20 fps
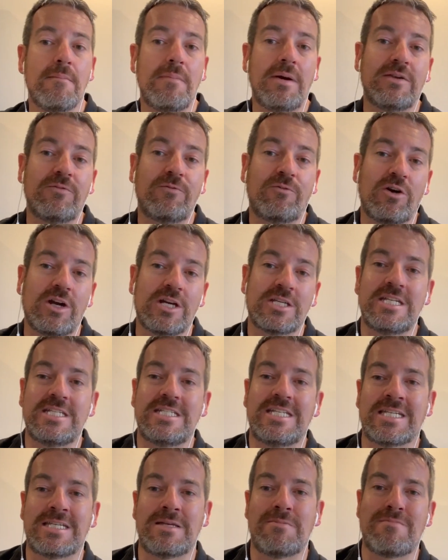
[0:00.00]
But for us,
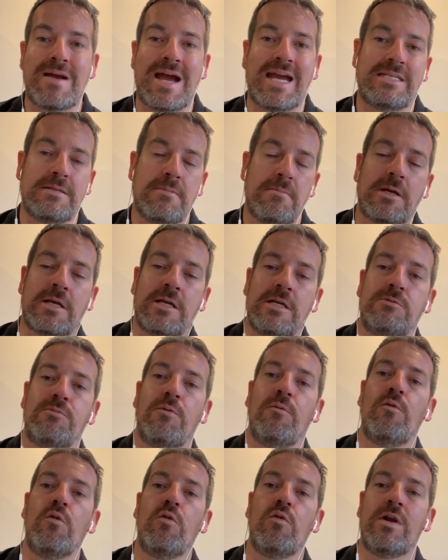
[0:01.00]
it doesn't matter because
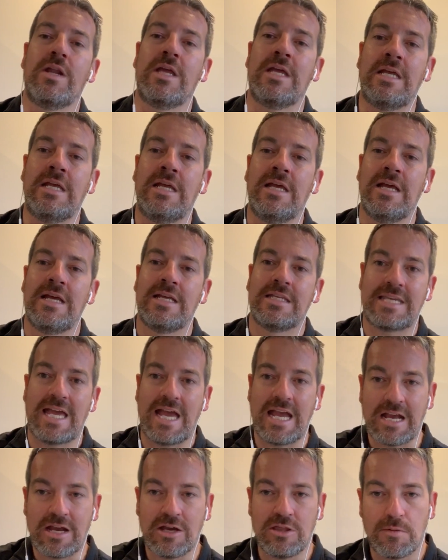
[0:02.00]
we've already
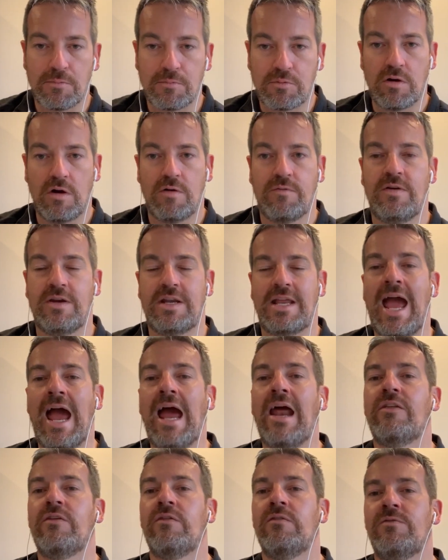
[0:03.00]
taken the profit
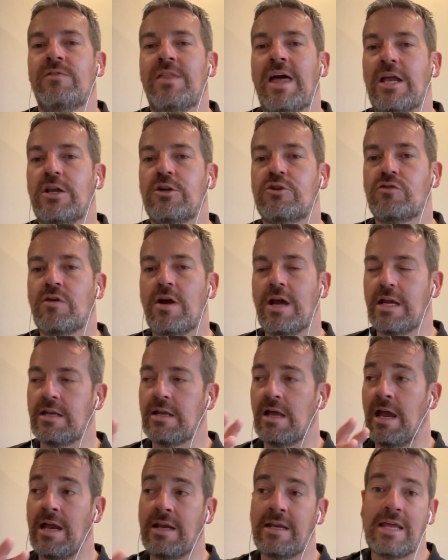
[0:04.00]
out of that
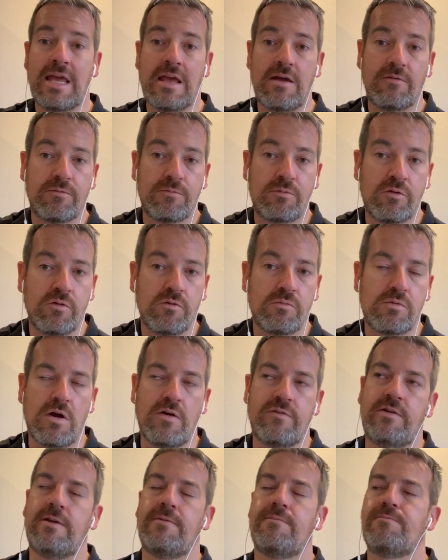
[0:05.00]
trade and hit full
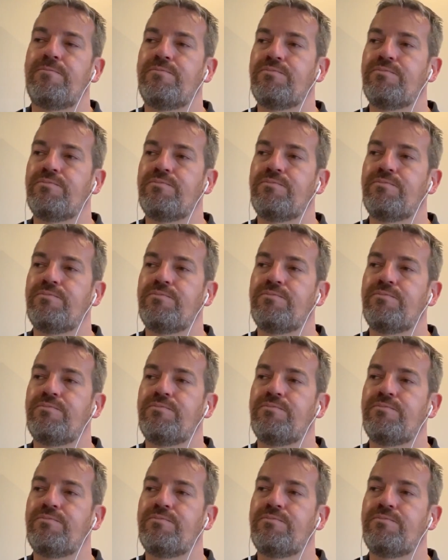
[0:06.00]
profit.